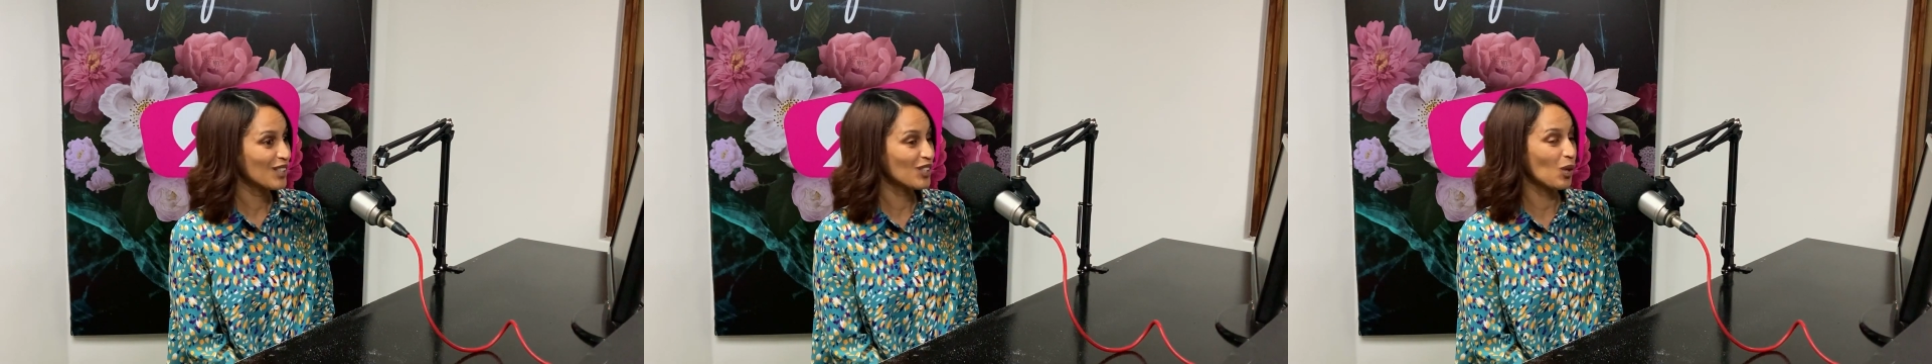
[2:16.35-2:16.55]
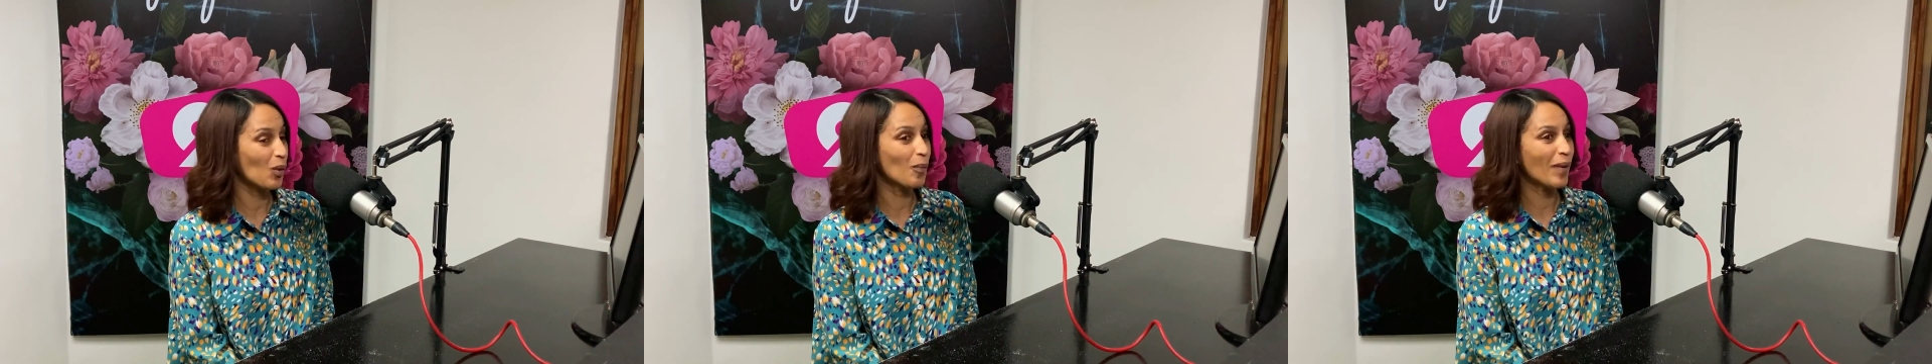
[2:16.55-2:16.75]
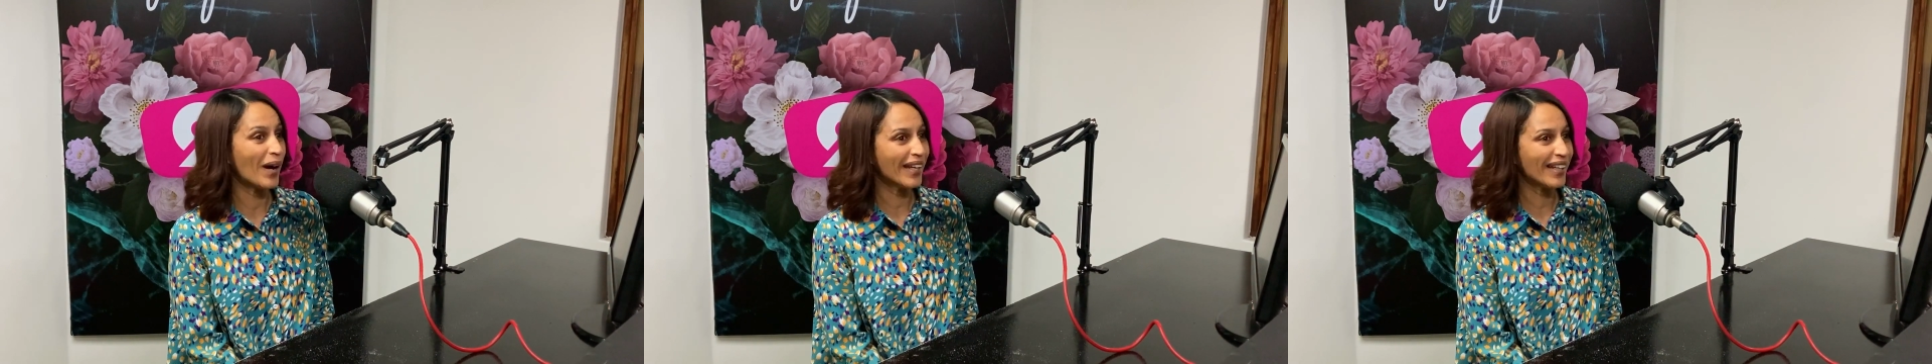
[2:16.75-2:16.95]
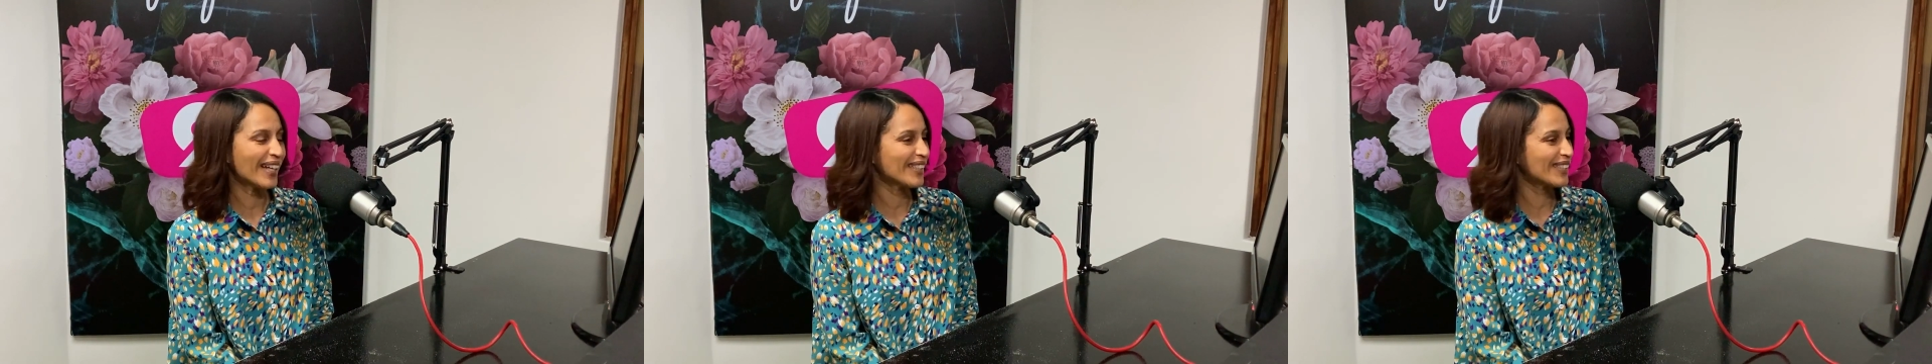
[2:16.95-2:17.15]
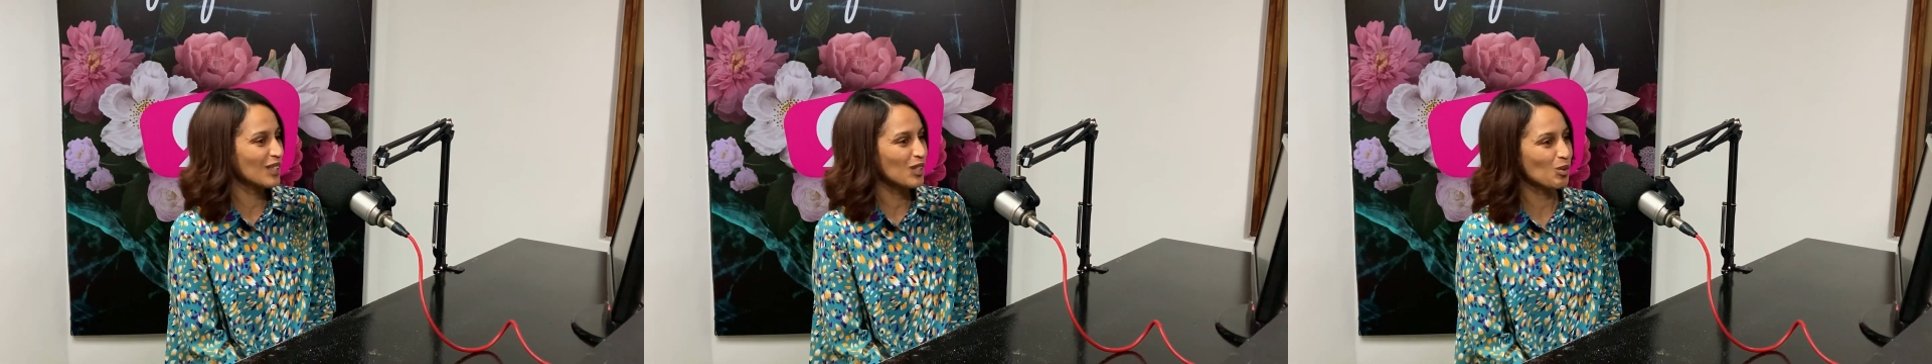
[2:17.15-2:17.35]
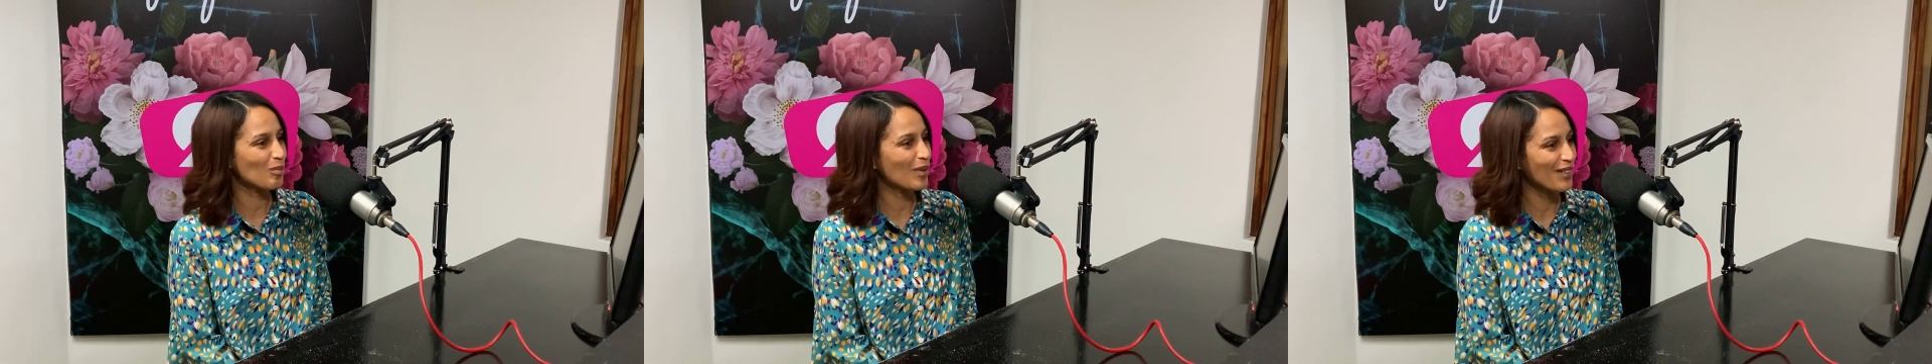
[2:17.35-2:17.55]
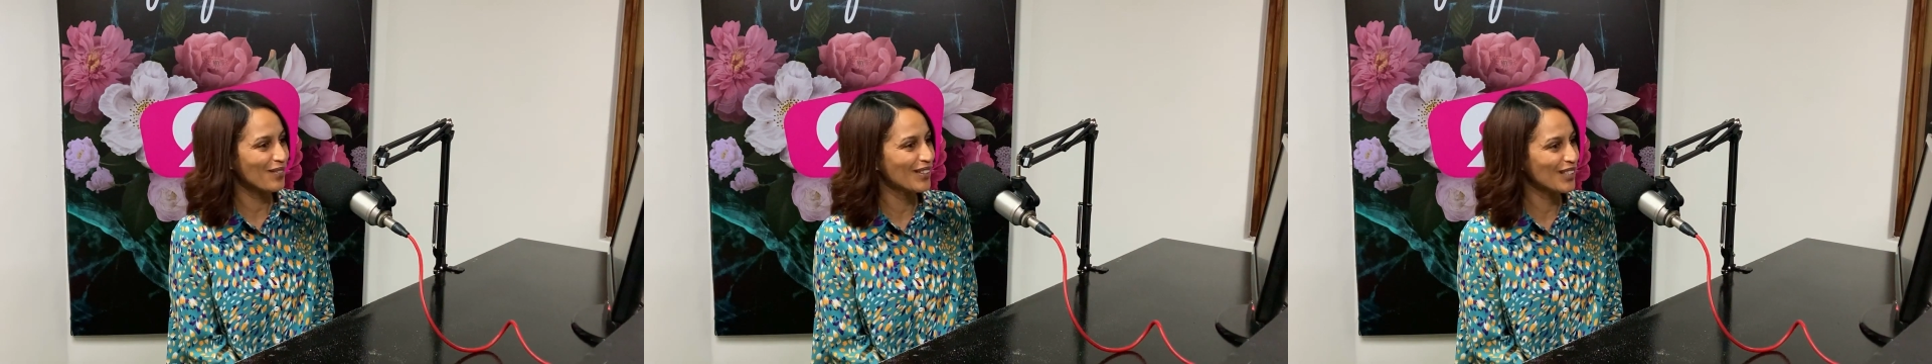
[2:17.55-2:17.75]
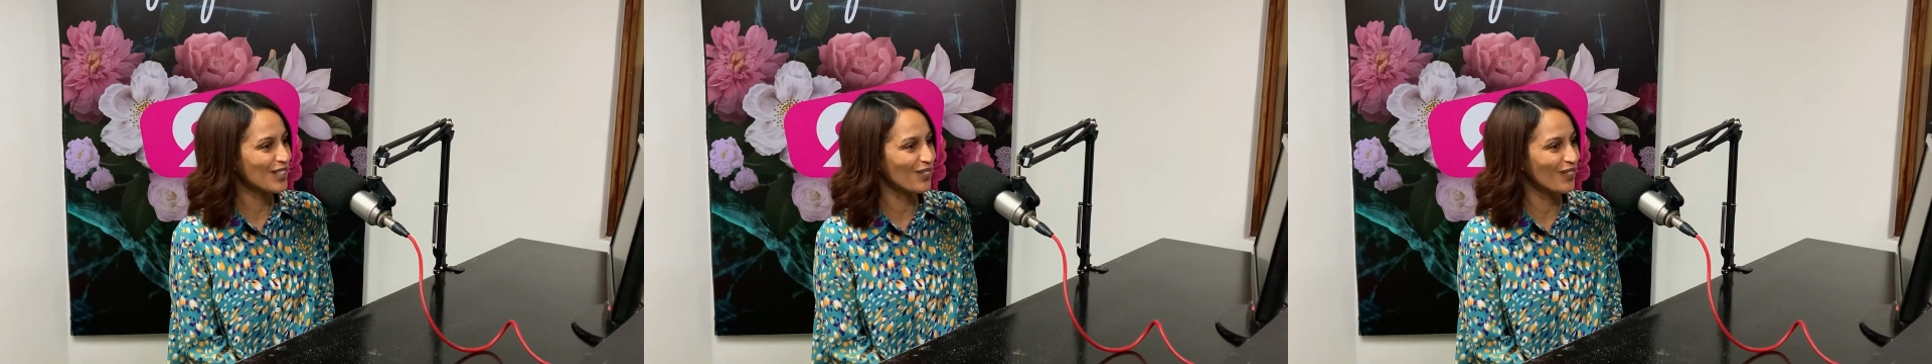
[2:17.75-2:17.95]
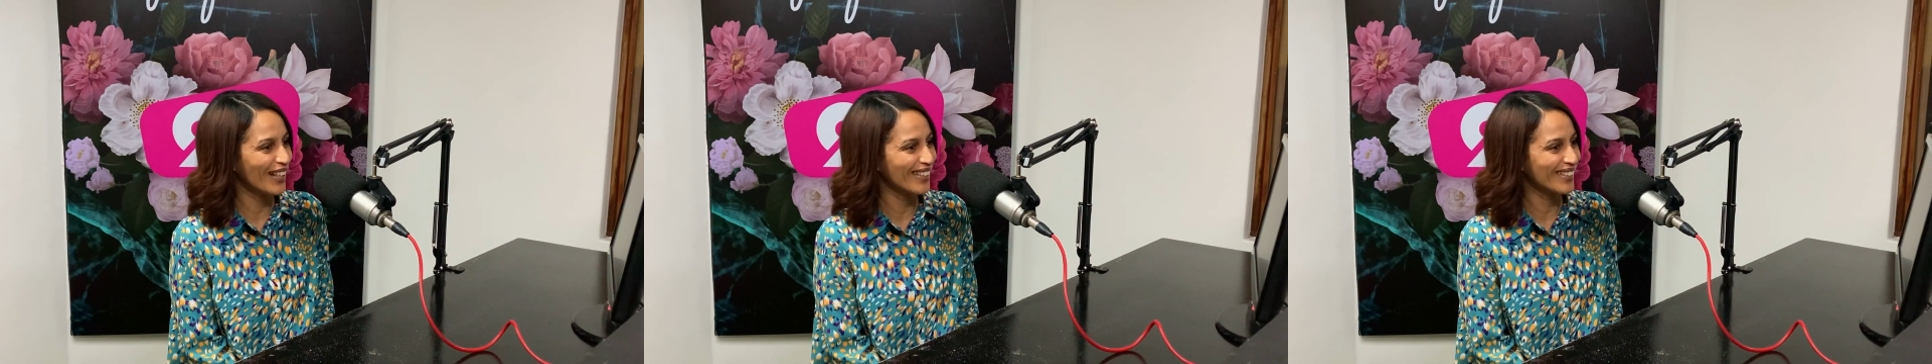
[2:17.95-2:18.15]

So my cousins were my first friends.